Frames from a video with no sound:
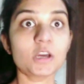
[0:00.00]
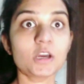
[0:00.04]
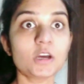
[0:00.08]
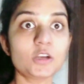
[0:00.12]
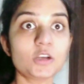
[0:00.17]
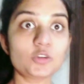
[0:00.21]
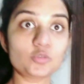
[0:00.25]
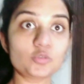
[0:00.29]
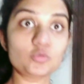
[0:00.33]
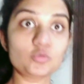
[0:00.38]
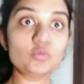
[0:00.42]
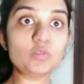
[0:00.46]

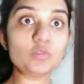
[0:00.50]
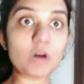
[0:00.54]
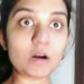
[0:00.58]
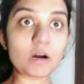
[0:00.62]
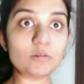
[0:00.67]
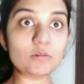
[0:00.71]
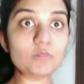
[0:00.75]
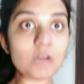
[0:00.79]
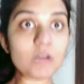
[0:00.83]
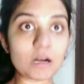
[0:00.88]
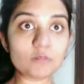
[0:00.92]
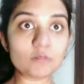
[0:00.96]
to
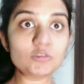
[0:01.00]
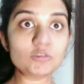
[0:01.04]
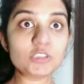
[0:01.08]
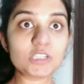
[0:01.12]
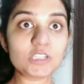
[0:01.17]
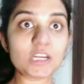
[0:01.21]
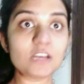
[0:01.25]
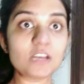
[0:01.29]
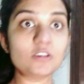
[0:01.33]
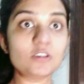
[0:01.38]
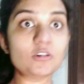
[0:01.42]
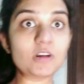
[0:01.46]

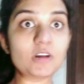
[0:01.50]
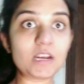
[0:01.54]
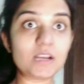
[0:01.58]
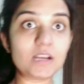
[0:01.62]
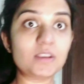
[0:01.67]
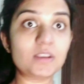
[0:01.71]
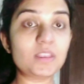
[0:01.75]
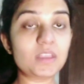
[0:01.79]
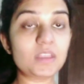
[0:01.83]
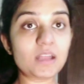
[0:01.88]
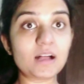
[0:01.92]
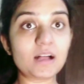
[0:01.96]
outside or
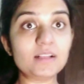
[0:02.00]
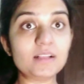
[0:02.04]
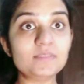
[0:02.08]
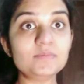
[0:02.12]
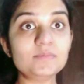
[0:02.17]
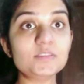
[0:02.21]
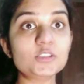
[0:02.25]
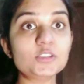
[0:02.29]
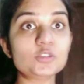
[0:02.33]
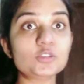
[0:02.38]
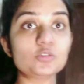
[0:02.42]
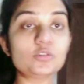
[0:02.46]
at
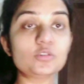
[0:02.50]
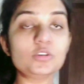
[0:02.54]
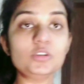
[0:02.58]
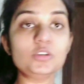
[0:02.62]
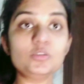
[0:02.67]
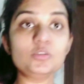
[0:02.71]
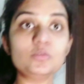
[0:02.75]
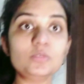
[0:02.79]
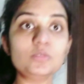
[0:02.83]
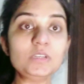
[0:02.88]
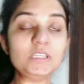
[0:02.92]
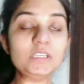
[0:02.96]
sun, so
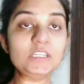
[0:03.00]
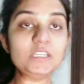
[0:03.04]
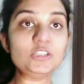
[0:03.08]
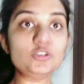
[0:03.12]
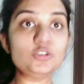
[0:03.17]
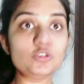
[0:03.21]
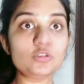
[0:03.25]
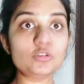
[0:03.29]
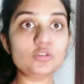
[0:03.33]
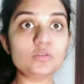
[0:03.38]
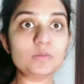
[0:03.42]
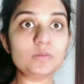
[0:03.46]
you need
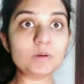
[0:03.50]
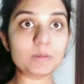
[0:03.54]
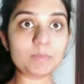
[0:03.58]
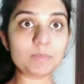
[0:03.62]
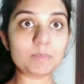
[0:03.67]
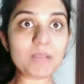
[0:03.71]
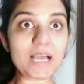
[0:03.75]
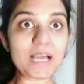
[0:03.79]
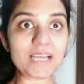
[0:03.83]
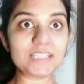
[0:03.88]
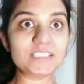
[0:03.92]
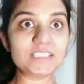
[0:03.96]
to
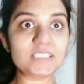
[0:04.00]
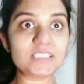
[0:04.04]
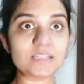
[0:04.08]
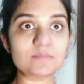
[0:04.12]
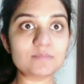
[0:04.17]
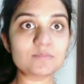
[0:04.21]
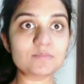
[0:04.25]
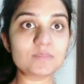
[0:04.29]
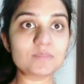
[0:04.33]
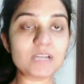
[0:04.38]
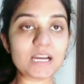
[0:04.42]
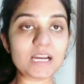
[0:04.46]
apply
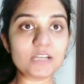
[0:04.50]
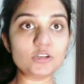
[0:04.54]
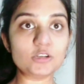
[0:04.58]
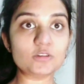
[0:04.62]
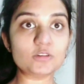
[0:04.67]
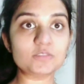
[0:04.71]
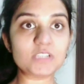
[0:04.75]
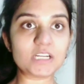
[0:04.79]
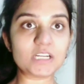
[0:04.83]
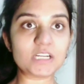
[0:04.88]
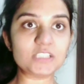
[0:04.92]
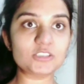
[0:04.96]
some kind
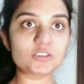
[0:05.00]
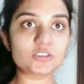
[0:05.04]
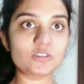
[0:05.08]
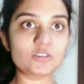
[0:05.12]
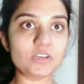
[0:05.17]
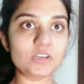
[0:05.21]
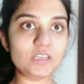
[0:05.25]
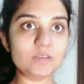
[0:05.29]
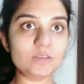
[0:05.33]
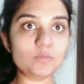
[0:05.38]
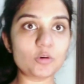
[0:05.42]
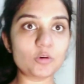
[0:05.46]
of
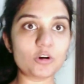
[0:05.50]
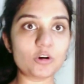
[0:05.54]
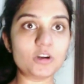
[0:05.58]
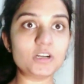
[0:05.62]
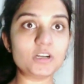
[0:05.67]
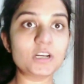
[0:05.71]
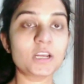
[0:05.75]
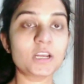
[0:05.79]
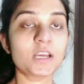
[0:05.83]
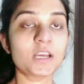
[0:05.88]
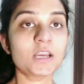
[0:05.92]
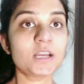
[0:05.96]
sunscreen or
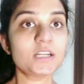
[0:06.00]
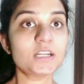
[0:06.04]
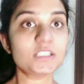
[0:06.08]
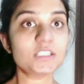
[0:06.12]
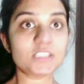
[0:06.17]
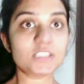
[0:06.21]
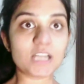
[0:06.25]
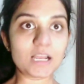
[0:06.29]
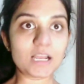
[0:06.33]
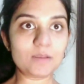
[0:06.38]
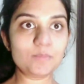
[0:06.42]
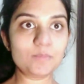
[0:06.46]

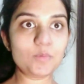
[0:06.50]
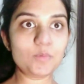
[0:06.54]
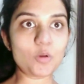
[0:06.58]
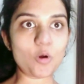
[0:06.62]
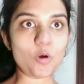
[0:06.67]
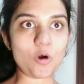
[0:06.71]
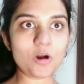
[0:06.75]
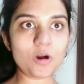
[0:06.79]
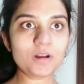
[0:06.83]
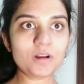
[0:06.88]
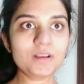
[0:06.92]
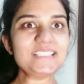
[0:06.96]

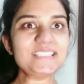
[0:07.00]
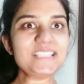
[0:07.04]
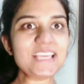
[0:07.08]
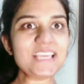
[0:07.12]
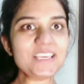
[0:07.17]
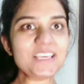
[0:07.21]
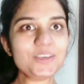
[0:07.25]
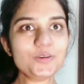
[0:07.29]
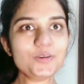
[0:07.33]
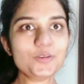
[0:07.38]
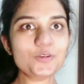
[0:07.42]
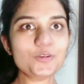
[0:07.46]
sunblock.
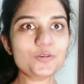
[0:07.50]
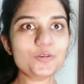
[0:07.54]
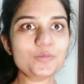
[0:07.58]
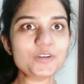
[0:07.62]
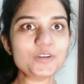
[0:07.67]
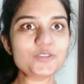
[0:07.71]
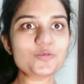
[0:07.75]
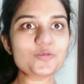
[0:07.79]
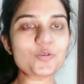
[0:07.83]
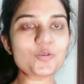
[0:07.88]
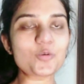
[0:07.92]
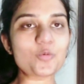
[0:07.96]
Thank you so
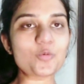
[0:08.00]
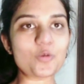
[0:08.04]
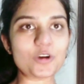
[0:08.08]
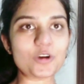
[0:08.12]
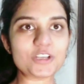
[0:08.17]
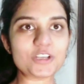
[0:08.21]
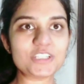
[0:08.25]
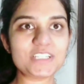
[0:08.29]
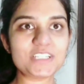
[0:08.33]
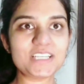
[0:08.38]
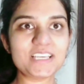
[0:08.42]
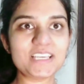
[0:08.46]
much for
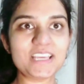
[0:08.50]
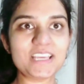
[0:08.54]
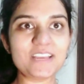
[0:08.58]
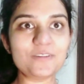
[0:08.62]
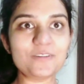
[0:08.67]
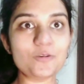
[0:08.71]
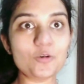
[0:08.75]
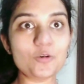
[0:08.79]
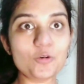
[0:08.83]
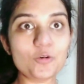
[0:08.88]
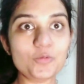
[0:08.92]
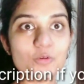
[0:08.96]
watching
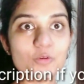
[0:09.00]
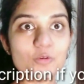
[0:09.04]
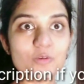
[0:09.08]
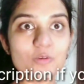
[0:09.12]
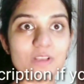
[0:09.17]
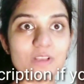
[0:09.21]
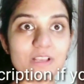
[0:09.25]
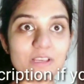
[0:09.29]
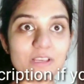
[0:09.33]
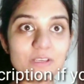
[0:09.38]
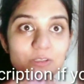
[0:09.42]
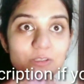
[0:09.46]
and hope you
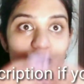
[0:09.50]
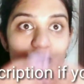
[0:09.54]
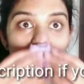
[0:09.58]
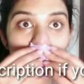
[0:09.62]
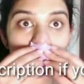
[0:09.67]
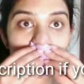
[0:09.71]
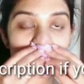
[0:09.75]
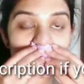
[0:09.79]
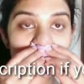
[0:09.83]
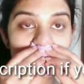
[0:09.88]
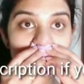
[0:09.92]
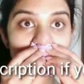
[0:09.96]
will
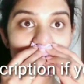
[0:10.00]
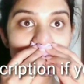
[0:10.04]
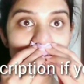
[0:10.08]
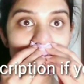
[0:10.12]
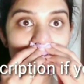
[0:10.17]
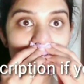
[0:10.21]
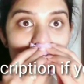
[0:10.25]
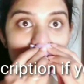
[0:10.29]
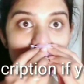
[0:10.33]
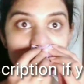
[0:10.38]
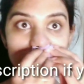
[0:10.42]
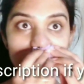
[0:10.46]
enjoy
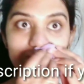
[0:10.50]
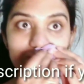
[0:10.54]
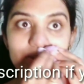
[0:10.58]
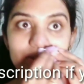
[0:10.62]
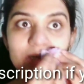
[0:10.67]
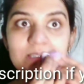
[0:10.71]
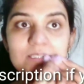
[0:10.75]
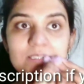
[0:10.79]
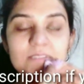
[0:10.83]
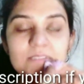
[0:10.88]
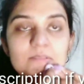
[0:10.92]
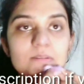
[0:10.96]
this video,
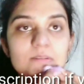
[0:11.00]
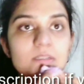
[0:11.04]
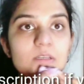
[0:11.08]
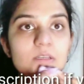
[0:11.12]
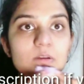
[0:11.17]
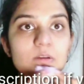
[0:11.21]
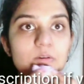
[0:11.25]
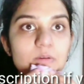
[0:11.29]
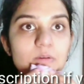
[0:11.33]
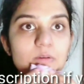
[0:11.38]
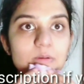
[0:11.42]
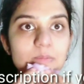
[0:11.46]
and this
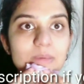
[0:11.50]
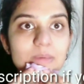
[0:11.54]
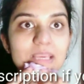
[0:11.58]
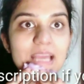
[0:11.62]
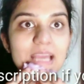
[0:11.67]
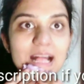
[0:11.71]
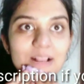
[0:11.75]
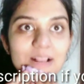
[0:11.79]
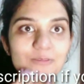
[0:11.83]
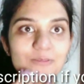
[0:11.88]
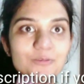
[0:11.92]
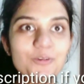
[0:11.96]
video will be
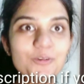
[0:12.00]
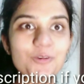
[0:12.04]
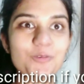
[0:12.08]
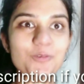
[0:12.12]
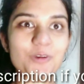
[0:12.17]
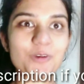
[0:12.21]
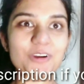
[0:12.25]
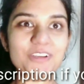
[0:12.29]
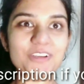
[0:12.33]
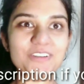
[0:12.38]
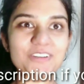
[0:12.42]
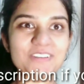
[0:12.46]
helpful
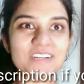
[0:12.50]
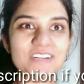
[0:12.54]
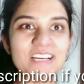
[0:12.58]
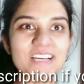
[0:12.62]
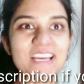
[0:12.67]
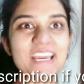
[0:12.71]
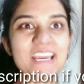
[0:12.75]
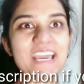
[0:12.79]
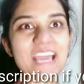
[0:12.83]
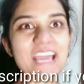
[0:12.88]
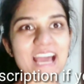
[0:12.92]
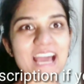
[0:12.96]
for you.
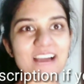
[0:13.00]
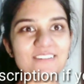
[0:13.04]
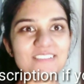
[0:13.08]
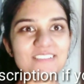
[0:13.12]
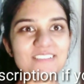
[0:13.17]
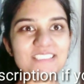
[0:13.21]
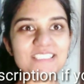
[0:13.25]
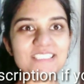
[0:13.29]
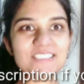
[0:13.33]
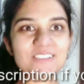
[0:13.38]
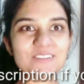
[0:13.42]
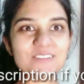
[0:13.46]
I
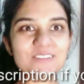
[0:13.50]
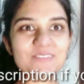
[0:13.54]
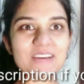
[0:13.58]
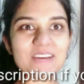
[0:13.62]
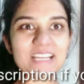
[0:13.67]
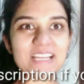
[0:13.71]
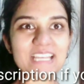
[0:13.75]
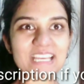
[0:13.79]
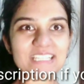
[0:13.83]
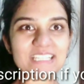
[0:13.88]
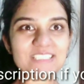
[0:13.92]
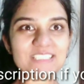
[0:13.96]
will see you in
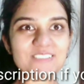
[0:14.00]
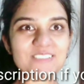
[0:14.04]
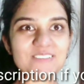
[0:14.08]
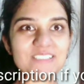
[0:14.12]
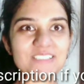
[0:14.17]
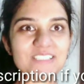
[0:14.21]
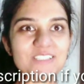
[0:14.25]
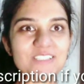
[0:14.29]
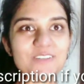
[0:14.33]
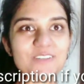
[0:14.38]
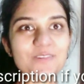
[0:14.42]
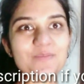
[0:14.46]
my next
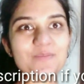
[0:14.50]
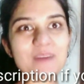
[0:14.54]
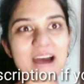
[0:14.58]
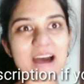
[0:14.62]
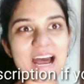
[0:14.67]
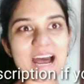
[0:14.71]
video. Bye.